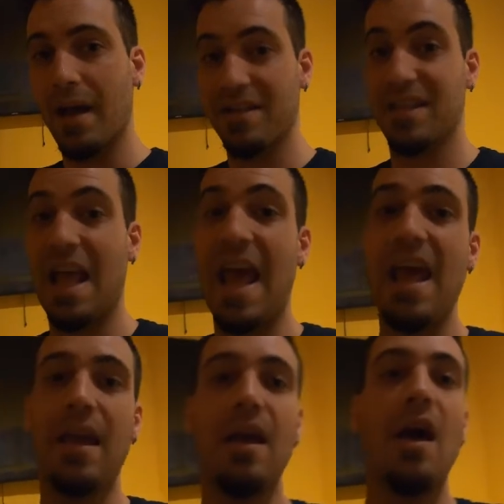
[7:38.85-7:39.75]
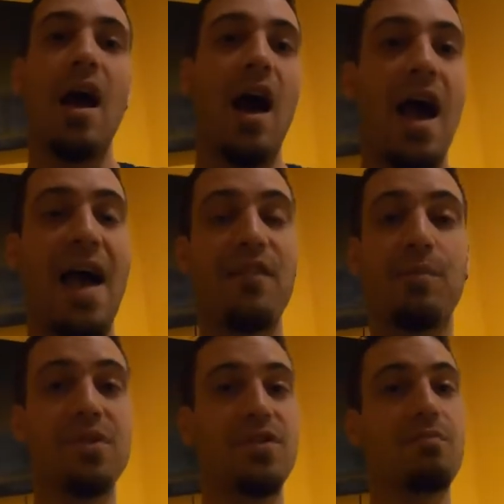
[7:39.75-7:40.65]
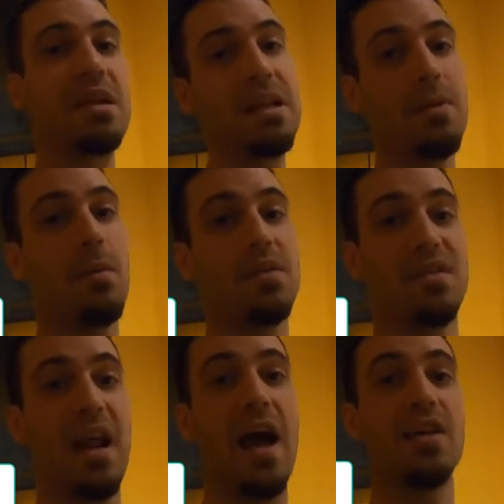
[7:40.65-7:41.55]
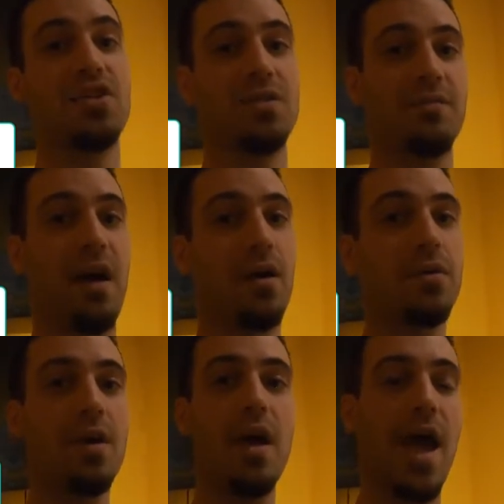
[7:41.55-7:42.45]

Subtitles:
I said, hey, I have a bunch of Beanie Babies that I just found,